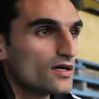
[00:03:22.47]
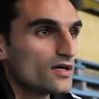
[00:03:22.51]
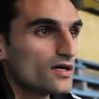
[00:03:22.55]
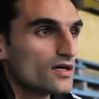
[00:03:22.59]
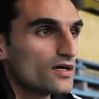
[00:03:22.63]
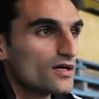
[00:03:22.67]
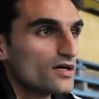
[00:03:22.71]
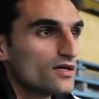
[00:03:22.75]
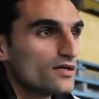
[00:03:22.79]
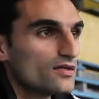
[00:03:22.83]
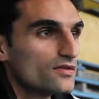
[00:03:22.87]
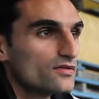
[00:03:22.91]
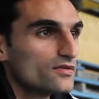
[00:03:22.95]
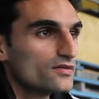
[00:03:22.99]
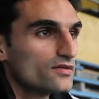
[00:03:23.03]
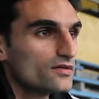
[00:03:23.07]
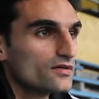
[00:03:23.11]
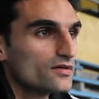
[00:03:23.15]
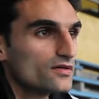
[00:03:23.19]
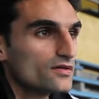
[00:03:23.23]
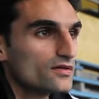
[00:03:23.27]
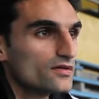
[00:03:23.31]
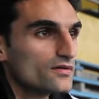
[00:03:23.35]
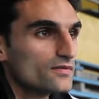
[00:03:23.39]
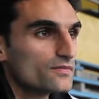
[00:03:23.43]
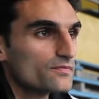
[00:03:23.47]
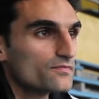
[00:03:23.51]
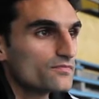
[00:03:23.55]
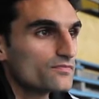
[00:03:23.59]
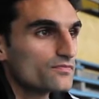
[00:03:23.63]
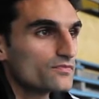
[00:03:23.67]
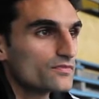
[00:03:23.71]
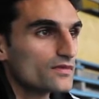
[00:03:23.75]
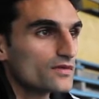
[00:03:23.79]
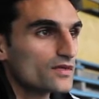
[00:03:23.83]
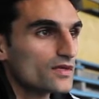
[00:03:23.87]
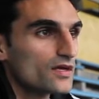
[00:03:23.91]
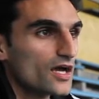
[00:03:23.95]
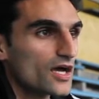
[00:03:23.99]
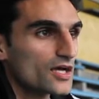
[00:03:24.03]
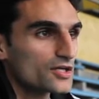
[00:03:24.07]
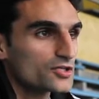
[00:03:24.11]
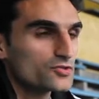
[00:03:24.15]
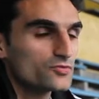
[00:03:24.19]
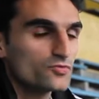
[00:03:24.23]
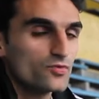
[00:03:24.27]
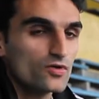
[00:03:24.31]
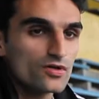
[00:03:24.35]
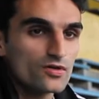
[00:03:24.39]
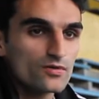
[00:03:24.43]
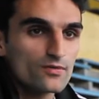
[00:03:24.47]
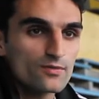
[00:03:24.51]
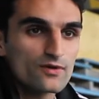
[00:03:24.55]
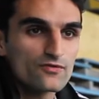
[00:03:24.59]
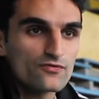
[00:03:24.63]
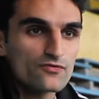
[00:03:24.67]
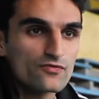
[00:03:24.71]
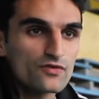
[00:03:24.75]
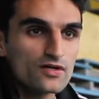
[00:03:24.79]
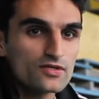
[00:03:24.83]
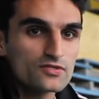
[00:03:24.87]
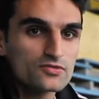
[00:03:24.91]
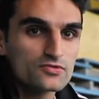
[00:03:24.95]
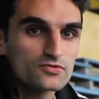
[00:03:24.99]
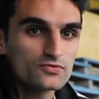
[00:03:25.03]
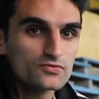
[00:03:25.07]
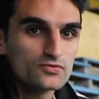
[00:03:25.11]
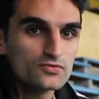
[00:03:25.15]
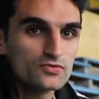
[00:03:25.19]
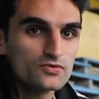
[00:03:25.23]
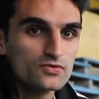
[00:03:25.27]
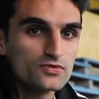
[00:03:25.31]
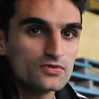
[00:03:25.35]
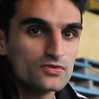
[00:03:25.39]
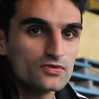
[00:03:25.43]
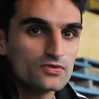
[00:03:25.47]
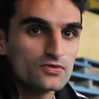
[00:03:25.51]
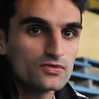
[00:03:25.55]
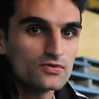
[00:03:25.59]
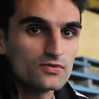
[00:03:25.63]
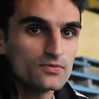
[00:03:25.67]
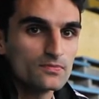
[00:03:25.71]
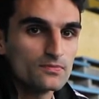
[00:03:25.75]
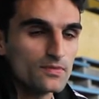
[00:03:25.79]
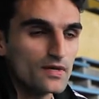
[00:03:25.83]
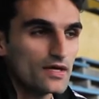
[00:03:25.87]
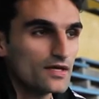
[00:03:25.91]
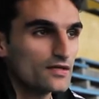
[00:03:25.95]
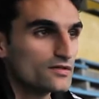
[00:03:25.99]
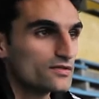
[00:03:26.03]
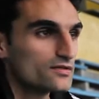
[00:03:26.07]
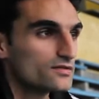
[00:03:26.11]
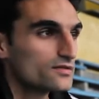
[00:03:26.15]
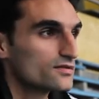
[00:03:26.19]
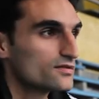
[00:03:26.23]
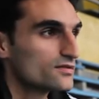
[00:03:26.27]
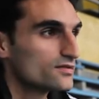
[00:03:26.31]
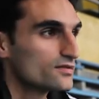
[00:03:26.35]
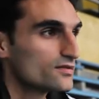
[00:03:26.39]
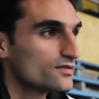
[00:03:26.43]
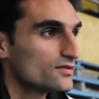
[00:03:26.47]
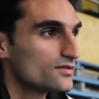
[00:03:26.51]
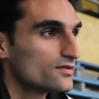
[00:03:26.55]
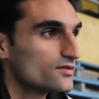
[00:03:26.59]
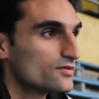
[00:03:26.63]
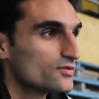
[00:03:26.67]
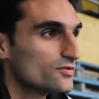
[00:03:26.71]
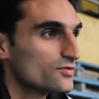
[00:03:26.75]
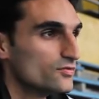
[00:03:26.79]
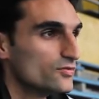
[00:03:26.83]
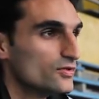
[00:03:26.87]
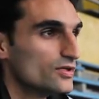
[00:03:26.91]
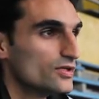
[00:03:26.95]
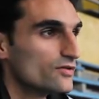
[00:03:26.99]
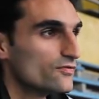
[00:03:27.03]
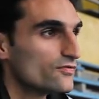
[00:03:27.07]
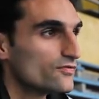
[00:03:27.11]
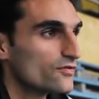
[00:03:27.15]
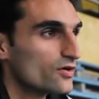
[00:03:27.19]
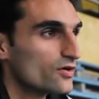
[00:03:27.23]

and uh, actually one of my friends who made it really